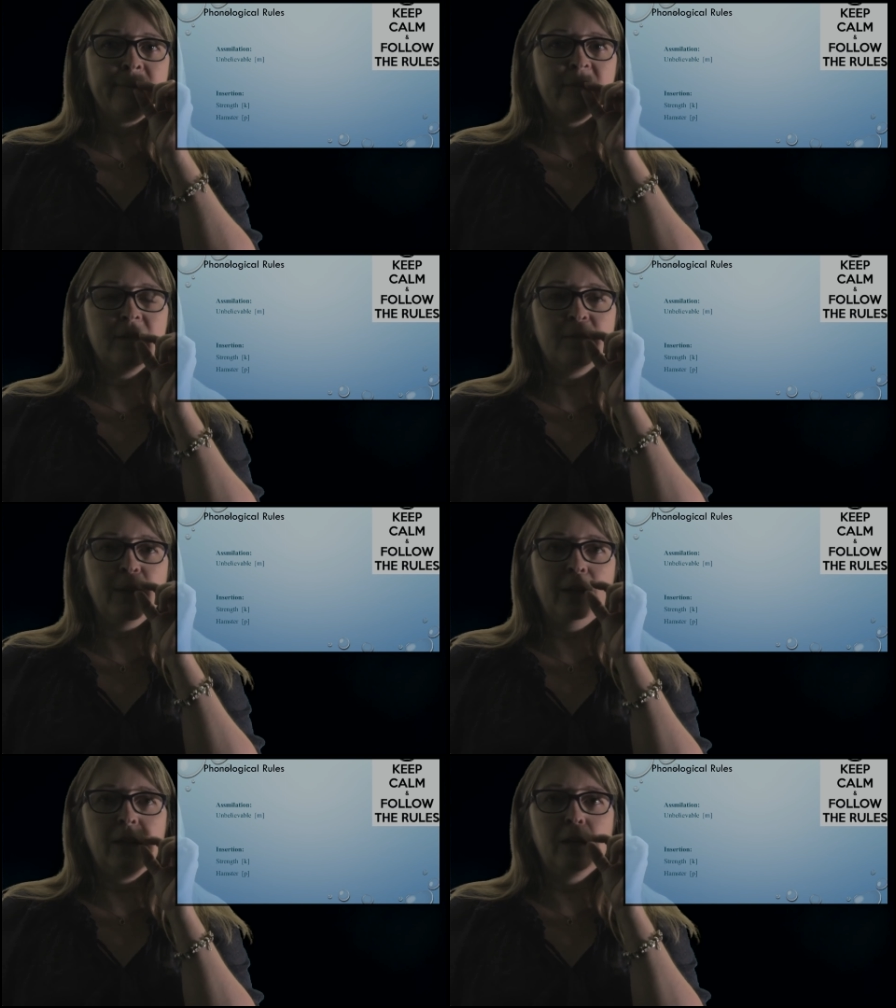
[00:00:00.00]
is
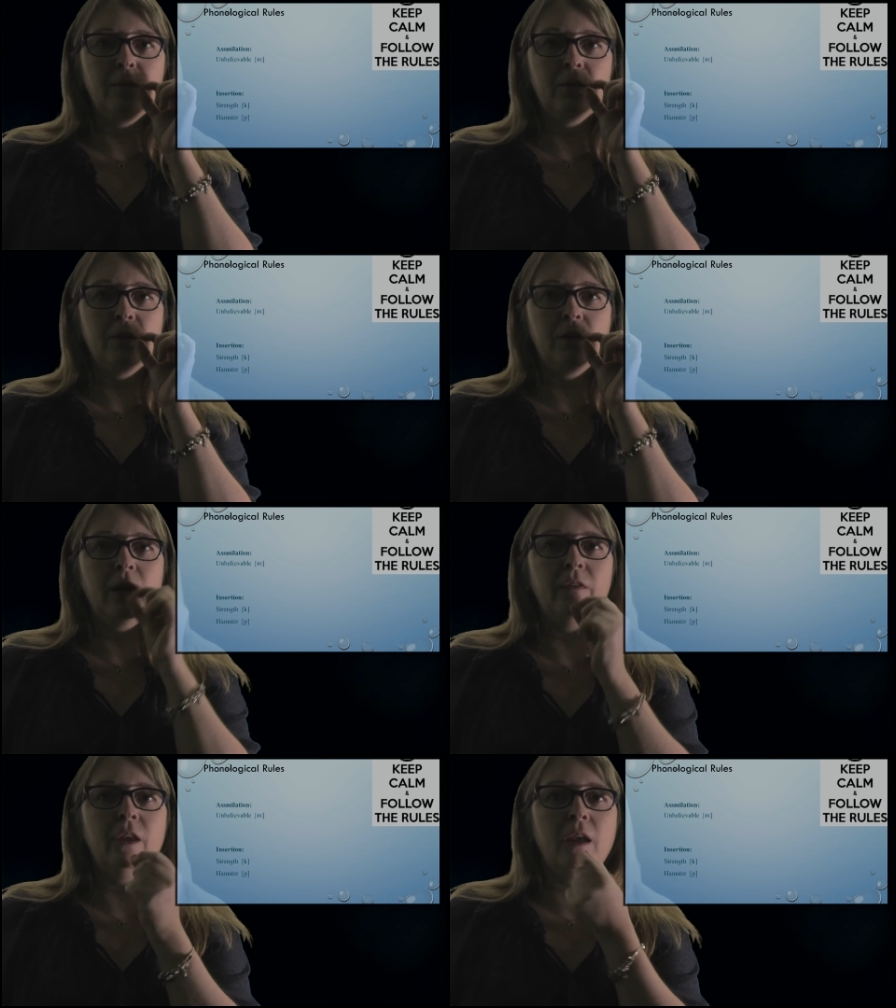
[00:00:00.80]
bilabial
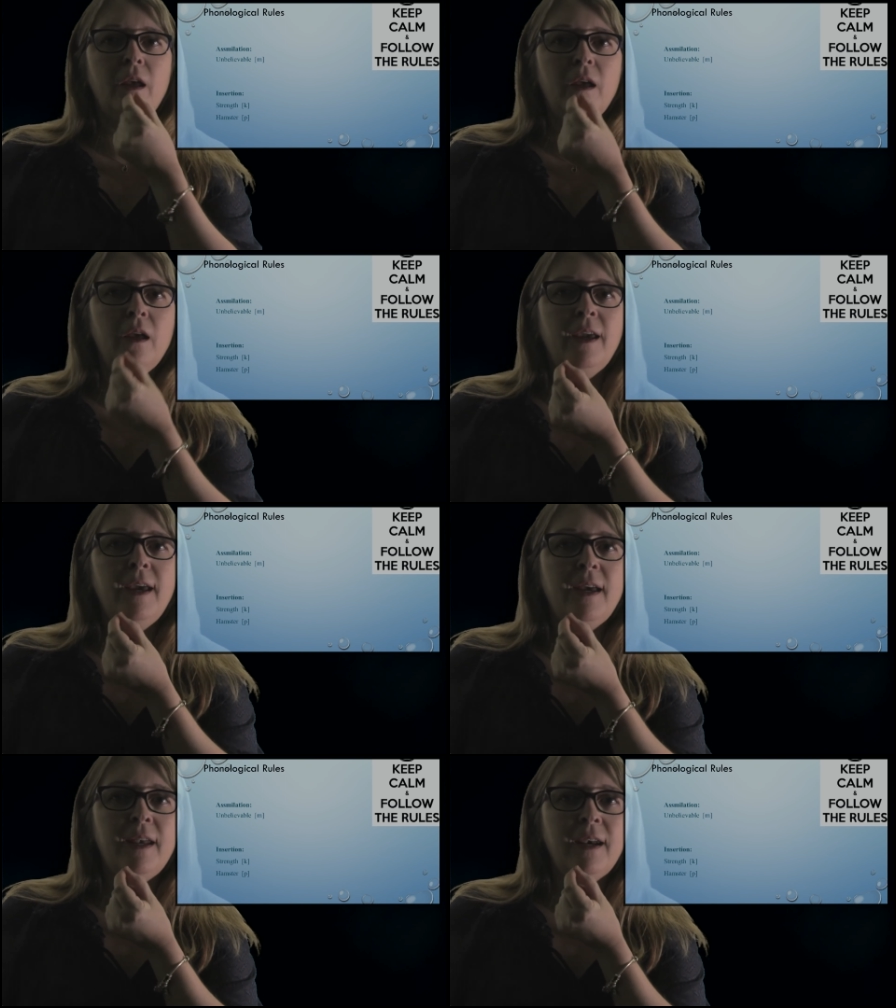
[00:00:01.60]
and the
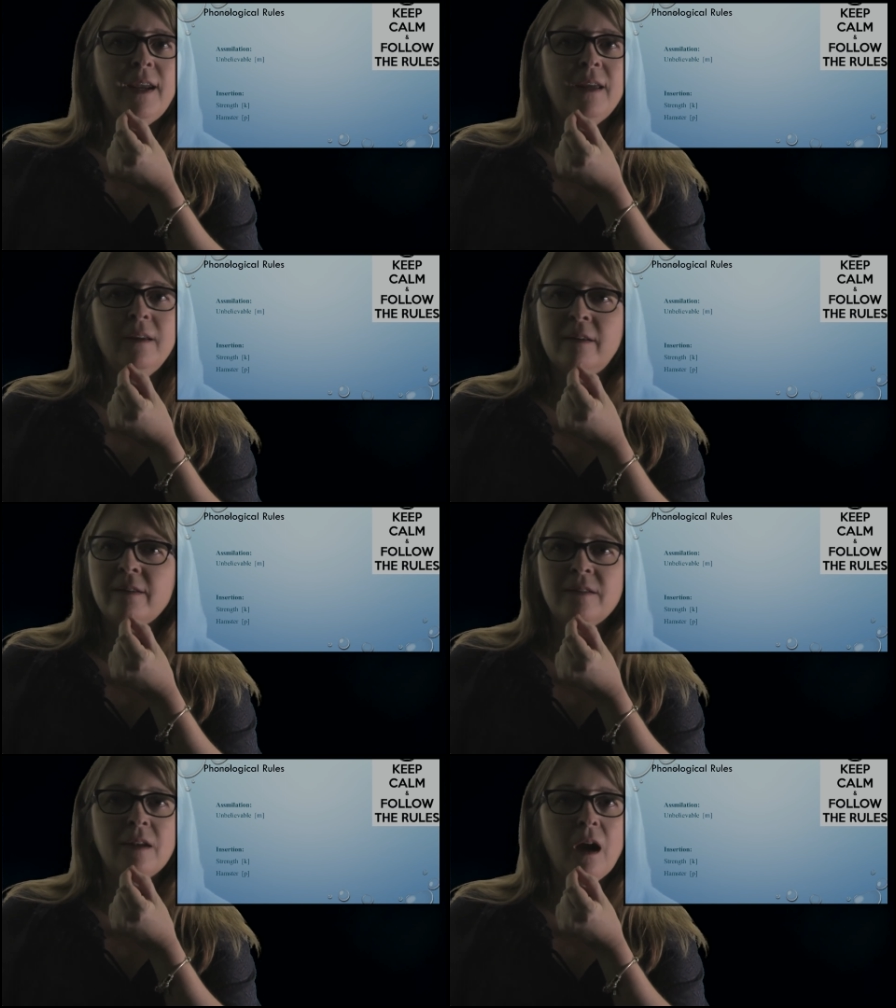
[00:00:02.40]
N
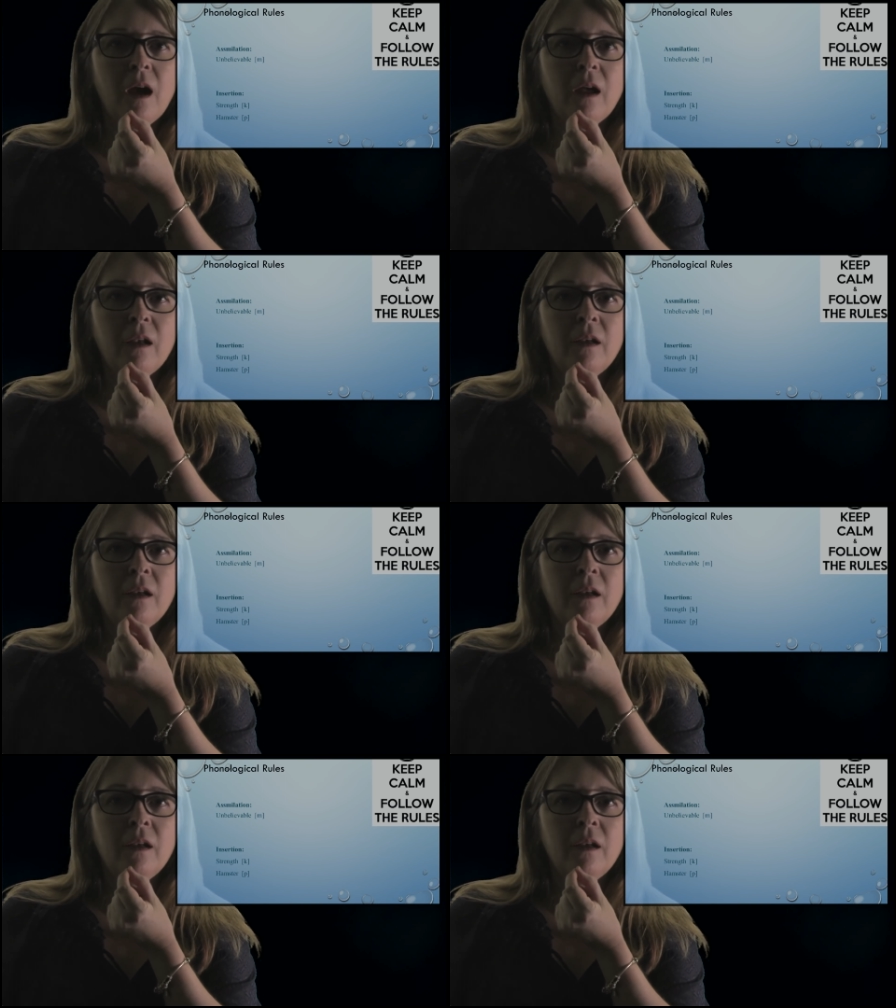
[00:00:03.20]
is not.